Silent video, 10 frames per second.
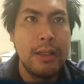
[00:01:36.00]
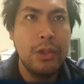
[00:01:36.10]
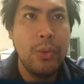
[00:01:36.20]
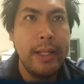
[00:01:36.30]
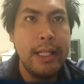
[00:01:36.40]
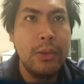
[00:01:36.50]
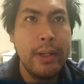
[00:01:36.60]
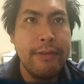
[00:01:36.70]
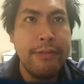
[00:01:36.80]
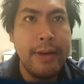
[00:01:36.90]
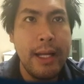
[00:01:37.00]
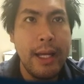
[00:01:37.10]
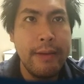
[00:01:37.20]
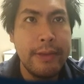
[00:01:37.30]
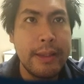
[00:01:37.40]
20,
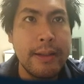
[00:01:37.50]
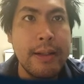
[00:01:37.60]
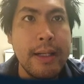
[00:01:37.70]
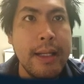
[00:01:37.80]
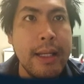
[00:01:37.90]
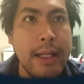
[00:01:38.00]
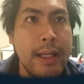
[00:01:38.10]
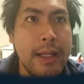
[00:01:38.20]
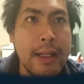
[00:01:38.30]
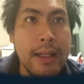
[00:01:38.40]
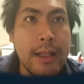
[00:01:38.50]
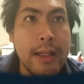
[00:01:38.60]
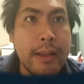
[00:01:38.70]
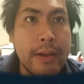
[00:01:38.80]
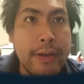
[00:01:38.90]
25, 30,
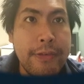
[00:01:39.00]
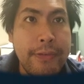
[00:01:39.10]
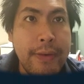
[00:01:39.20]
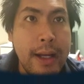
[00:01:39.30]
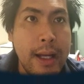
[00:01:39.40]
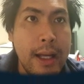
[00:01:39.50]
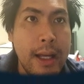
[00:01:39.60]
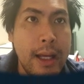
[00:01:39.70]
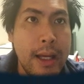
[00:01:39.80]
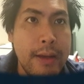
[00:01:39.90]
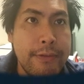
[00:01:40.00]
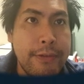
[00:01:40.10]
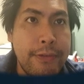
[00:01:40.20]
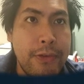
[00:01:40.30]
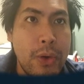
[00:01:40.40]
35,
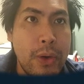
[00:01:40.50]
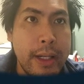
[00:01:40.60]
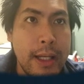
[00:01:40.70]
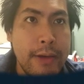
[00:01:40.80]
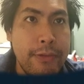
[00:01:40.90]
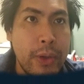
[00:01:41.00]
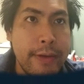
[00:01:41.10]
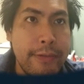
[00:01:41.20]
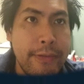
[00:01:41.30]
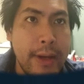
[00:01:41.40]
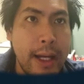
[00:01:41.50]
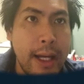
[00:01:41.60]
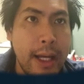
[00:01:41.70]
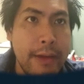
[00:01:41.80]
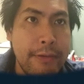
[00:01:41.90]
40,
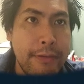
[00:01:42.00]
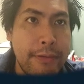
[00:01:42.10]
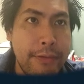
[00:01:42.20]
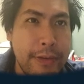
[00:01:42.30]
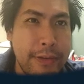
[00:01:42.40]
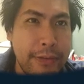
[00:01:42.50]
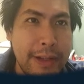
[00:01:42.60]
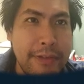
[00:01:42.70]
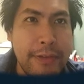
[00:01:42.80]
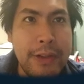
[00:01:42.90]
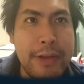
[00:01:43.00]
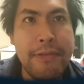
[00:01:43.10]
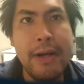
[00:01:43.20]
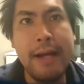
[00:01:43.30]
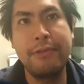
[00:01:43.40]
45, 50,
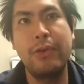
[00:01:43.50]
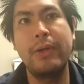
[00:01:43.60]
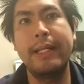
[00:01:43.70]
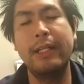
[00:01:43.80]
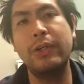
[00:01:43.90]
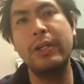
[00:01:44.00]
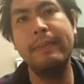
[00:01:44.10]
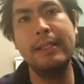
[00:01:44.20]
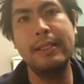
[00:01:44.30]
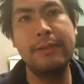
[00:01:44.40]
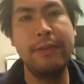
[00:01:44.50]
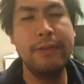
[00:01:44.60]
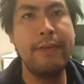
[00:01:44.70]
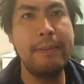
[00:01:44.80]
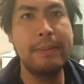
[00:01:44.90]
55 for the tournaments.
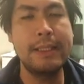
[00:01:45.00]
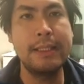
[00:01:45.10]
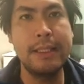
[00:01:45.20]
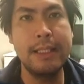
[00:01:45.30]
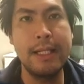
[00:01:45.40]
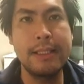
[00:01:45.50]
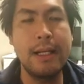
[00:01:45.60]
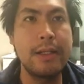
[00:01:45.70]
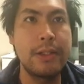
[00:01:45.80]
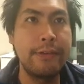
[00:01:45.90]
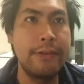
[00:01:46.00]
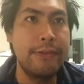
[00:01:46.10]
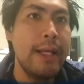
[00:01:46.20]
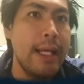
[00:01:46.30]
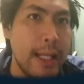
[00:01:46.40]
55 plus 60, that's
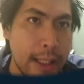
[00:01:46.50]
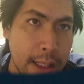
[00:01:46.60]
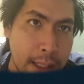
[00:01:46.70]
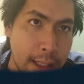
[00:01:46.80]
115.